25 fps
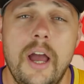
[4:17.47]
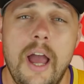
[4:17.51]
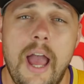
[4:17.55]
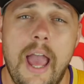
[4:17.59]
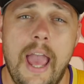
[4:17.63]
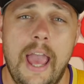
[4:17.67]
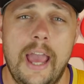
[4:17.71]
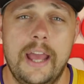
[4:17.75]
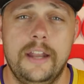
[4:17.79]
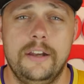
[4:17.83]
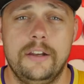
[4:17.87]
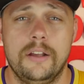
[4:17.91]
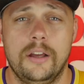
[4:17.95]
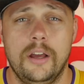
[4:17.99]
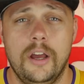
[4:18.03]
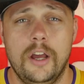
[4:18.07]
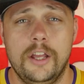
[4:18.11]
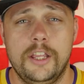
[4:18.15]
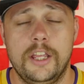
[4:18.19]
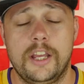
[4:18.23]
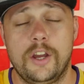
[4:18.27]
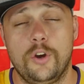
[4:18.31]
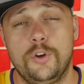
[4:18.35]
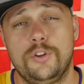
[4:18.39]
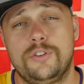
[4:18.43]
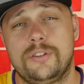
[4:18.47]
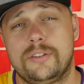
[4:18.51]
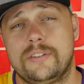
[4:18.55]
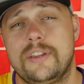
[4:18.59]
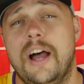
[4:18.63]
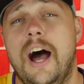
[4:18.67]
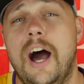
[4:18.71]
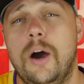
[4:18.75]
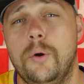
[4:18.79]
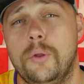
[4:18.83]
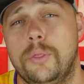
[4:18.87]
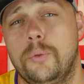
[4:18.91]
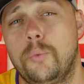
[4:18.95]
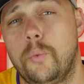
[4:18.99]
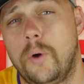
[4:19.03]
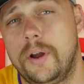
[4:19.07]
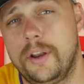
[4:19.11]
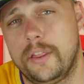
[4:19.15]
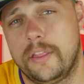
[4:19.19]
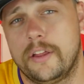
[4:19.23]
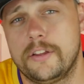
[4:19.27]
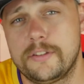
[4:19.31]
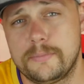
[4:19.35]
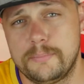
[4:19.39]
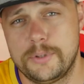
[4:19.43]
and you're going to start with one of
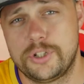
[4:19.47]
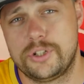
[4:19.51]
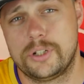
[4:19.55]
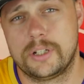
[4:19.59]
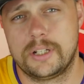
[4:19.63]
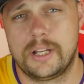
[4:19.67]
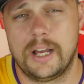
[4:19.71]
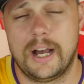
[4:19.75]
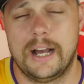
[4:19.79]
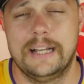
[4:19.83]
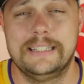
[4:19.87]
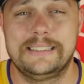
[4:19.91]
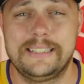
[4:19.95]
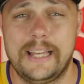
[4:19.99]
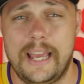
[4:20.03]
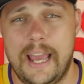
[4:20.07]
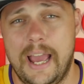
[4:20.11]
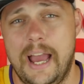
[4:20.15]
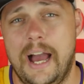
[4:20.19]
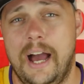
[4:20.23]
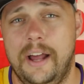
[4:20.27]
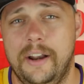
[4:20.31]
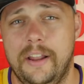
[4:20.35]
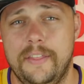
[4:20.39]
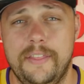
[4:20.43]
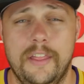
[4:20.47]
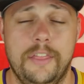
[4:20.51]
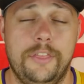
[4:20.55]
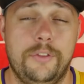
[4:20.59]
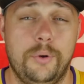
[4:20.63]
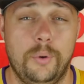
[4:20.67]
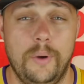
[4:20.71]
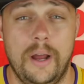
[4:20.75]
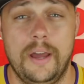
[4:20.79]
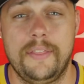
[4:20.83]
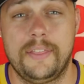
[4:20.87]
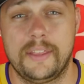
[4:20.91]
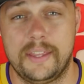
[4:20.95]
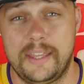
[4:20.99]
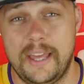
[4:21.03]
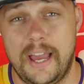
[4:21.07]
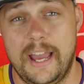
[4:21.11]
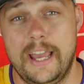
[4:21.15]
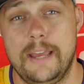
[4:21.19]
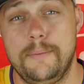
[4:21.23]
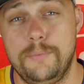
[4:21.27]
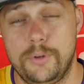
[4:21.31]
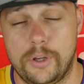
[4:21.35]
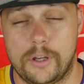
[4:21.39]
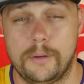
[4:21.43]
those mission cards out, and then throughout the
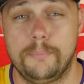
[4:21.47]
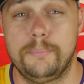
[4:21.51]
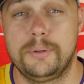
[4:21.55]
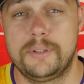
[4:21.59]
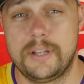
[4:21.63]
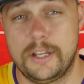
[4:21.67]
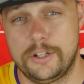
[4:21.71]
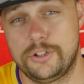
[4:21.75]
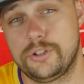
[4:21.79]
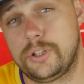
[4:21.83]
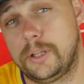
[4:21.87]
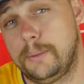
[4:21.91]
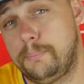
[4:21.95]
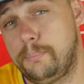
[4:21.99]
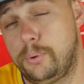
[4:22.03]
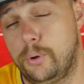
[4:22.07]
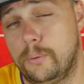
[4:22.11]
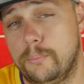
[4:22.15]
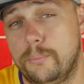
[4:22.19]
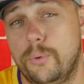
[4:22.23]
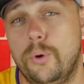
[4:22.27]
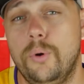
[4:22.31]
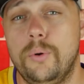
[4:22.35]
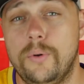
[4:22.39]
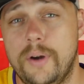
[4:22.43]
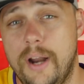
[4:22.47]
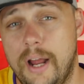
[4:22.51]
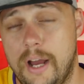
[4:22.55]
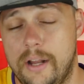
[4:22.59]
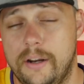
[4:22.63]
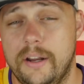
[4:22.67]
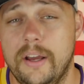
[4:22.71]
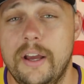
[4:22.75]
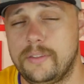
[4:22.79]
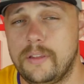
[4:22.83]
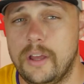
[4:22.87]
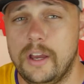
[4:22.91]
game, you can potentially put more out.